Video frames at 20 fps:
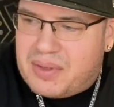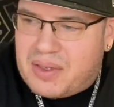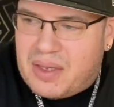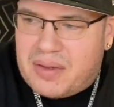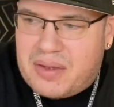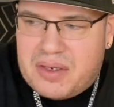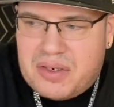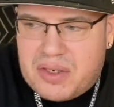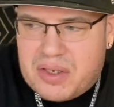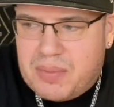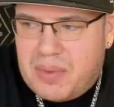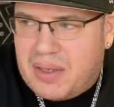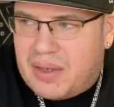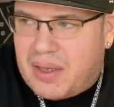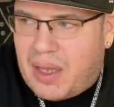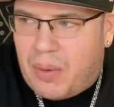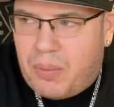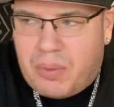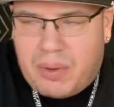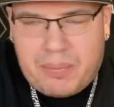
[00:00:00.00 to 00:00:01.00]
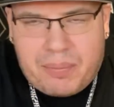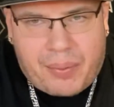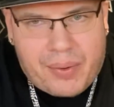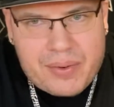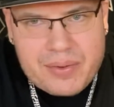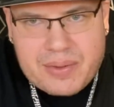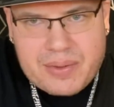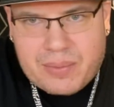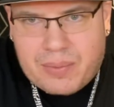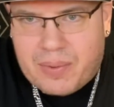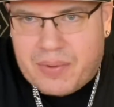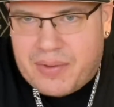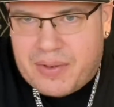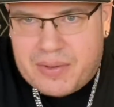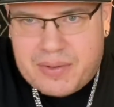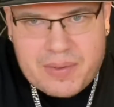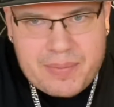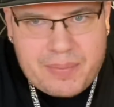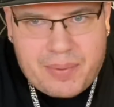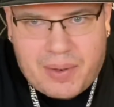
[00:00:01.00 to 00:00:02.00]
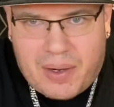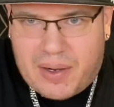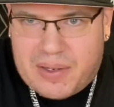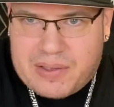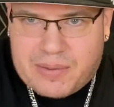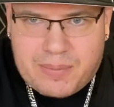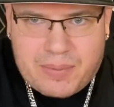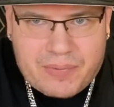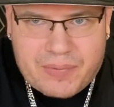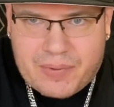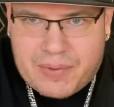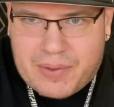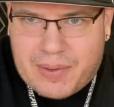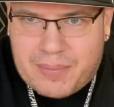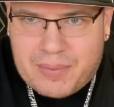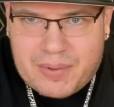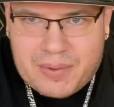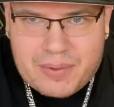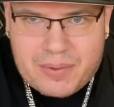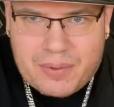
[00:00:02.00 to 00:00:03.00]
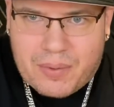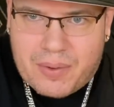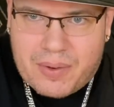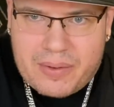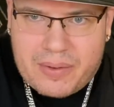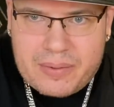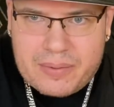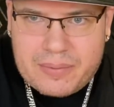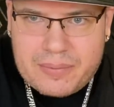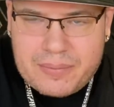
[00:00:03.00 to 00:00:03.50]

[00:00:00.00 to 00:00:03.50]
then they just meet that one person where it's impossible for them to ignore it,